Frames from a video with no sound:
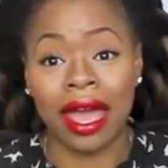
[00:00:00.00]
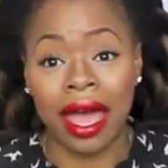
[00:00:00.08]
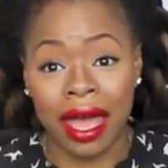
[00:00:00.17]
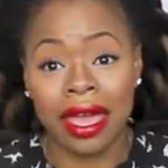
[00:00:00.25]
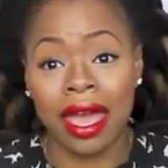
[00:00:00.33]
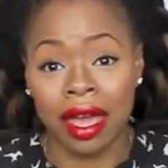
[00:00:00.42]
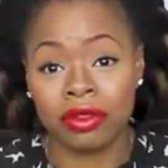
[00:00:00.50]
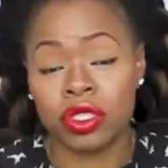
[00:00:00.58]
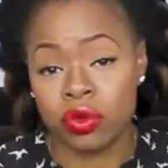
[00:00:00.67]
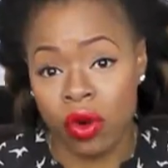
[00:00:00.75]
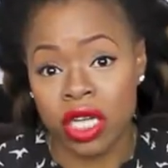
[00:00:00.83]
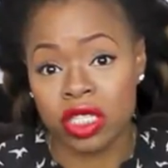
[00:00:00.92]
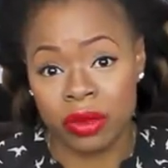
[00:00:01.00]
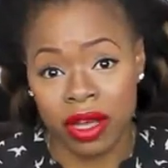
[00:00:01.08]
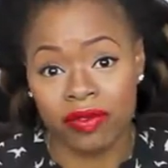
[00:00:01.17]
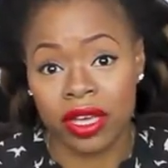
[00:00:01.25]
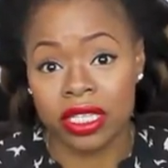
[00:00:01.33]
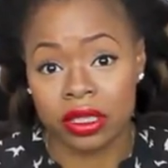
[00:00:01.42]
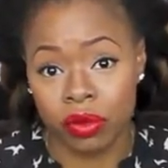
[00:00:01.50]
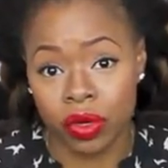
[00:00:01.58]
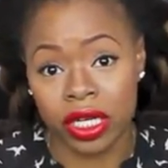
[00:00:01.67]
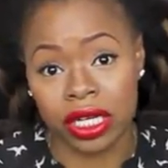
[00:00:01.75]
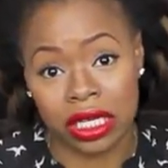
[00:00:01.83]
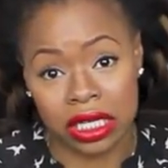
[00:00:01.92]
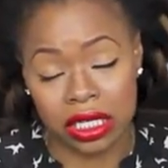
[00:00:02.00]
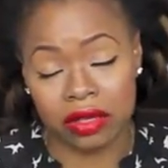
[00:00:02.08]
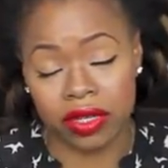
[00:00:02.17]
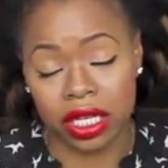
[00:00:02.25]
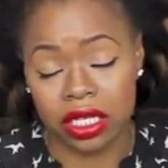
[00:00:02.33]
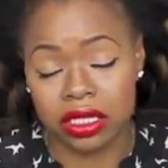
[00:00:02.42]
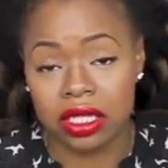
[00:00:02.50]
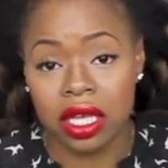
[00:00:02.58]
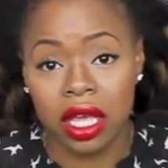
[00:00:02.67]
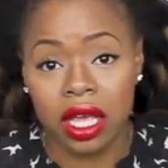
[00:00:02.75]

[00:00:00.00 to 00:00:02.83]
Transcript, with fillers: I have to wash my face morning and evenings.